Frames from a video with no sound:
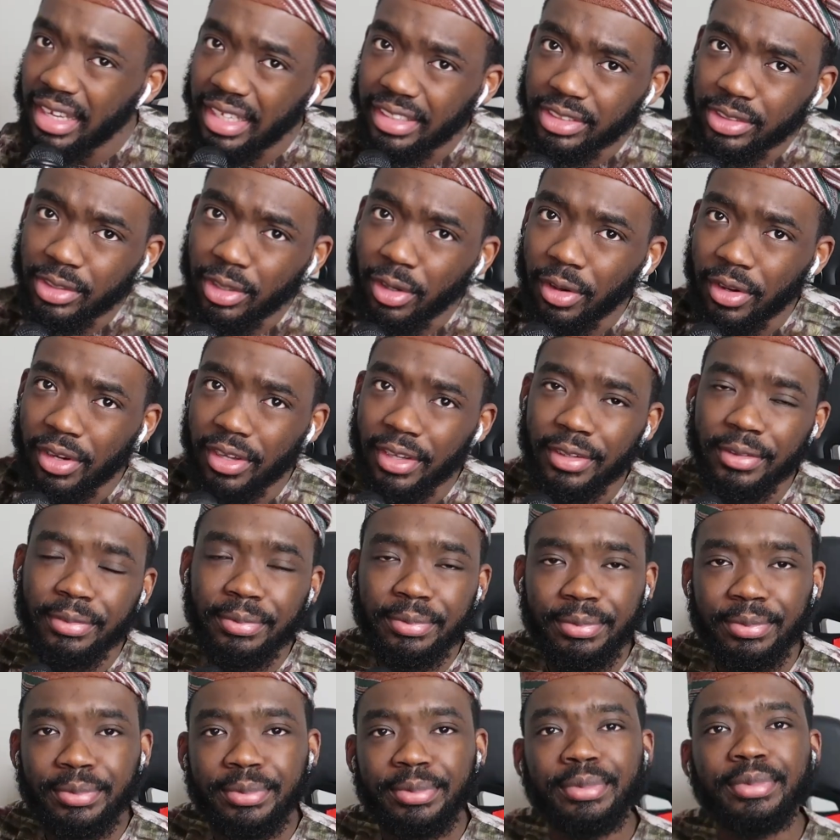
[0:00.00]
Let's talk.
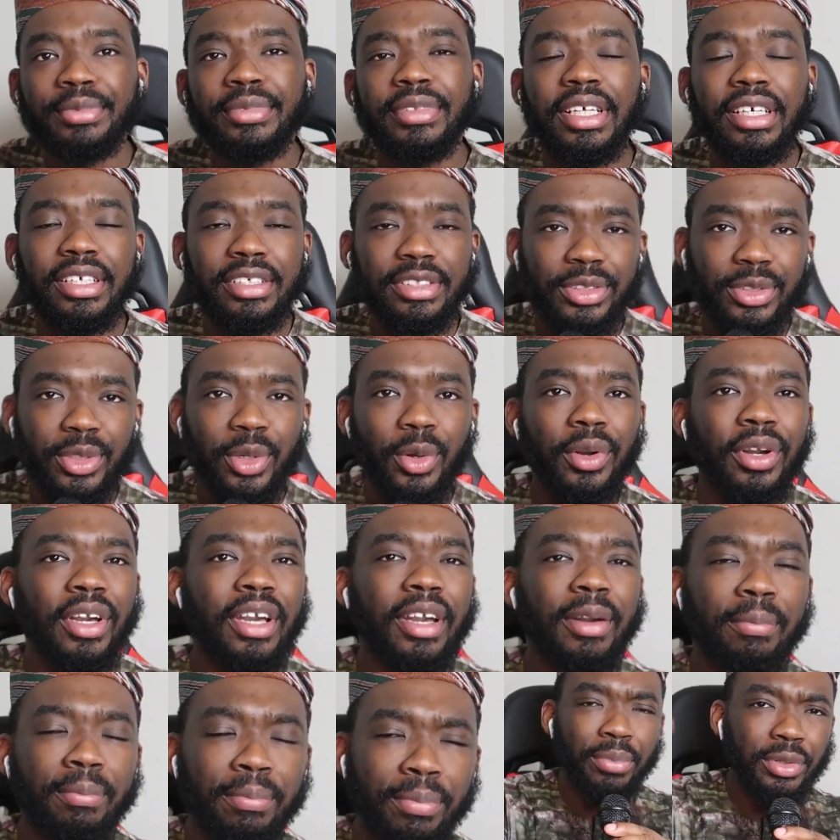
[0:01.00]

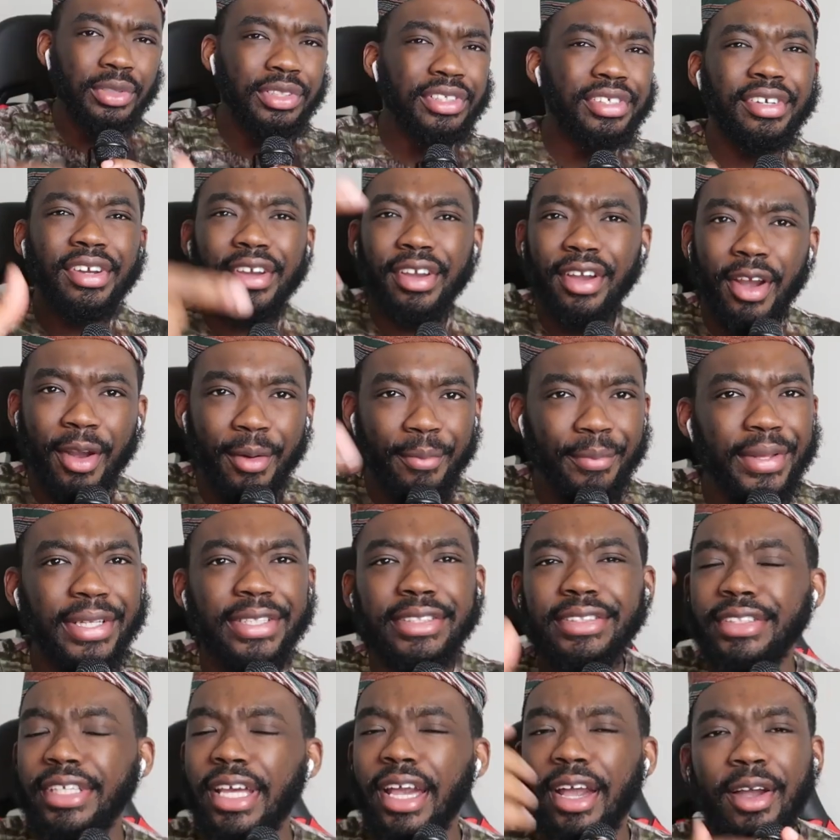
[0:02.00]
Put your
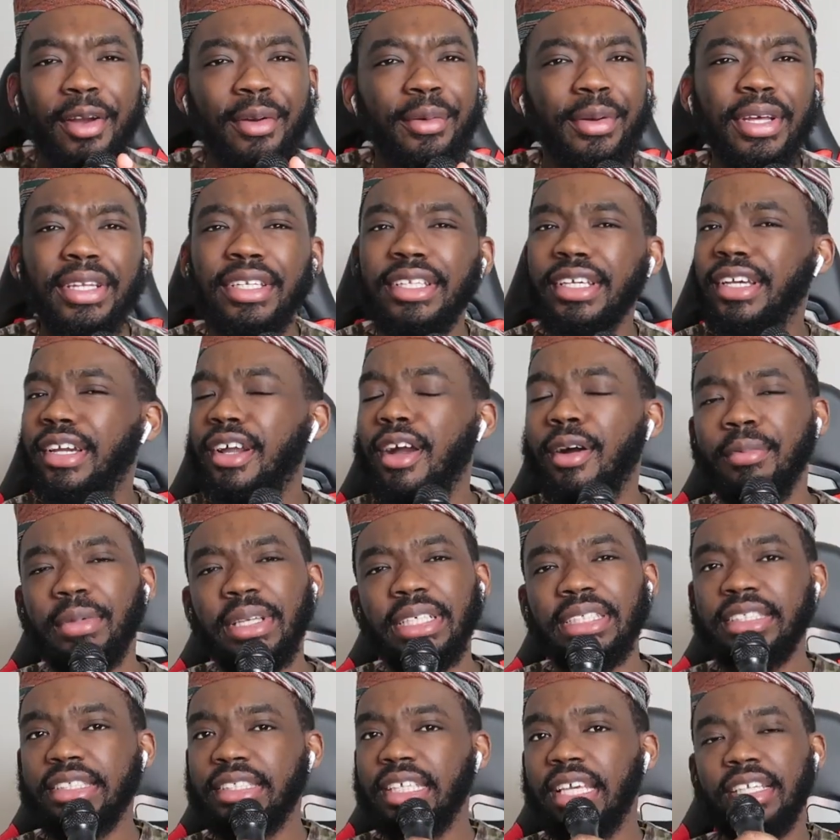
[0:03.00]
comments down in the
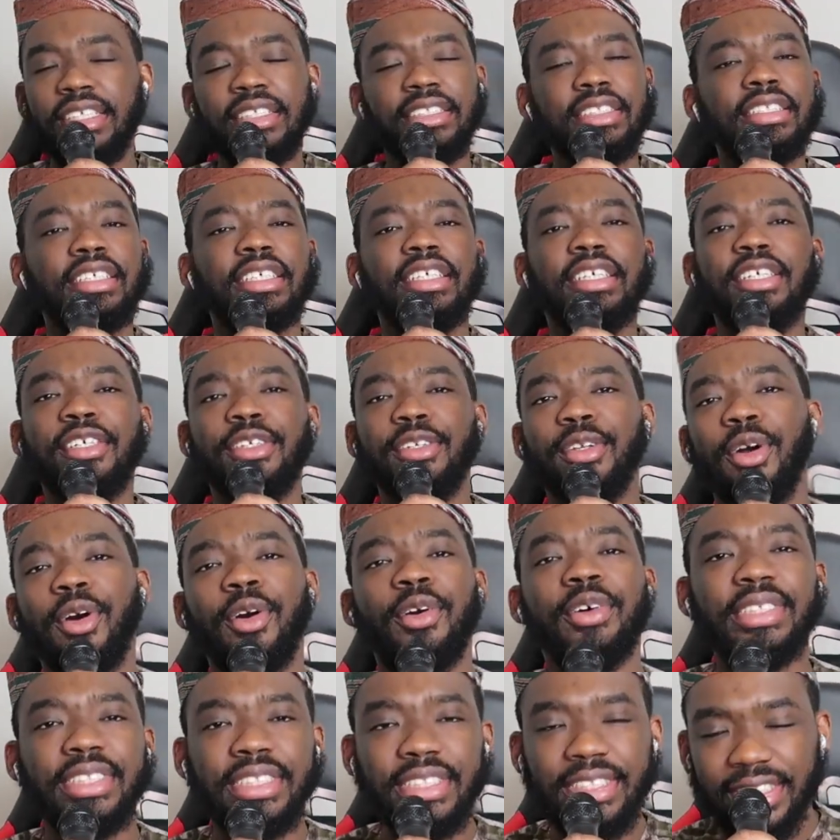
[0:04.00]
comment section. You
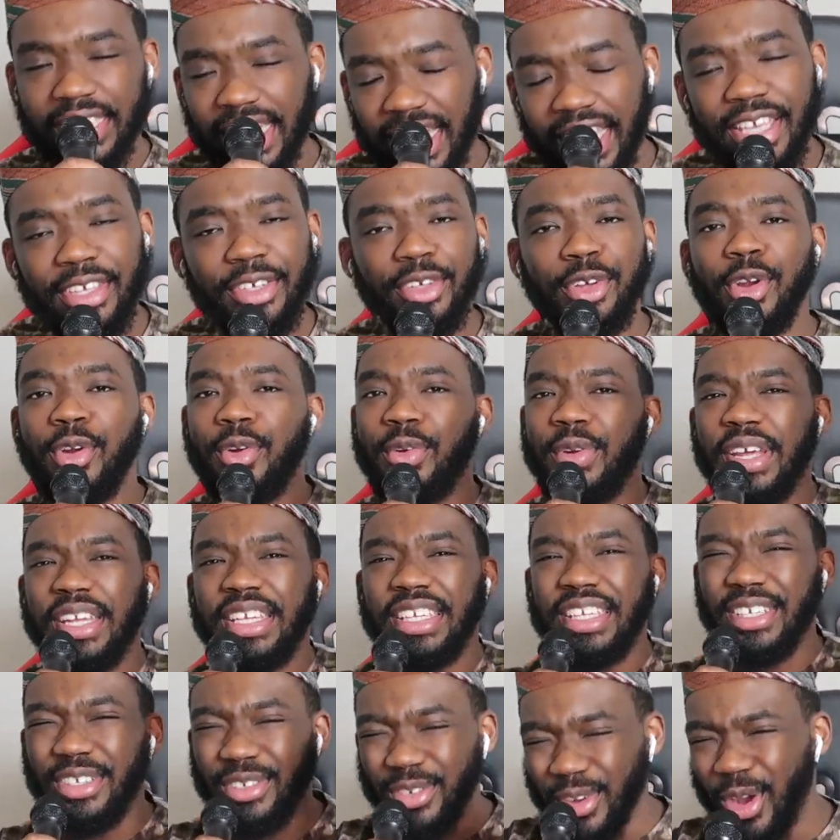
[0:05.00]
know what I'm saying? You
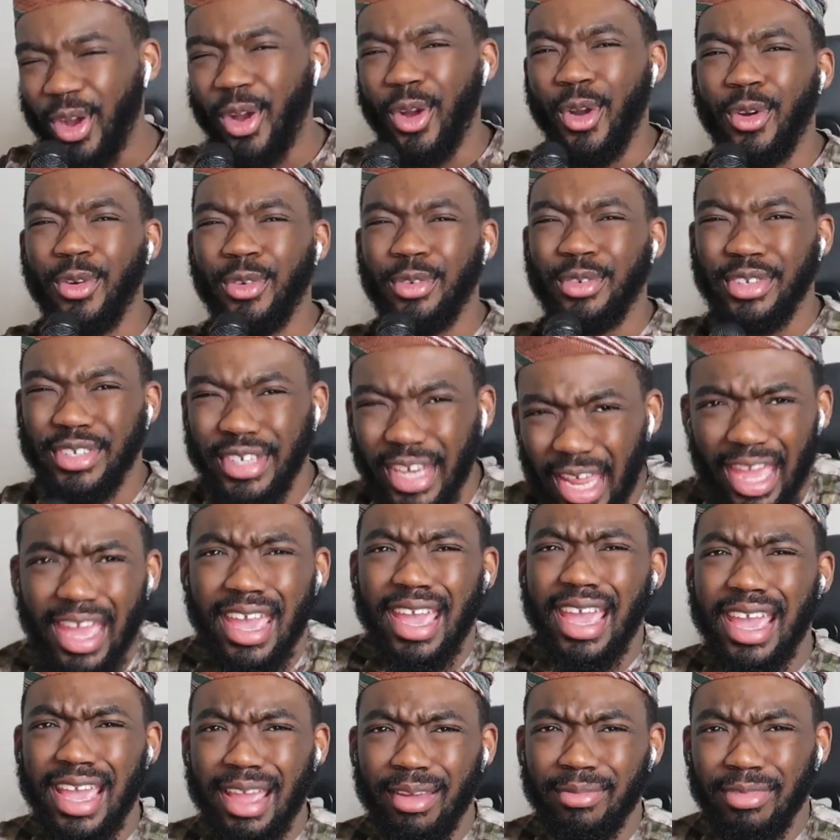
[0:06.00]
already know
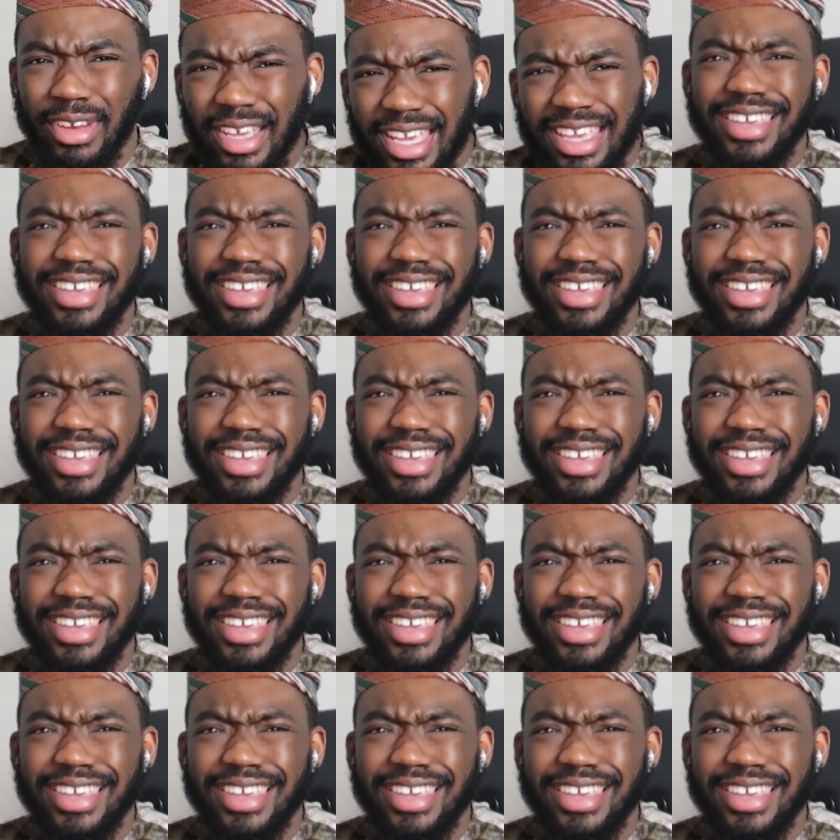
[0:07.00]
that.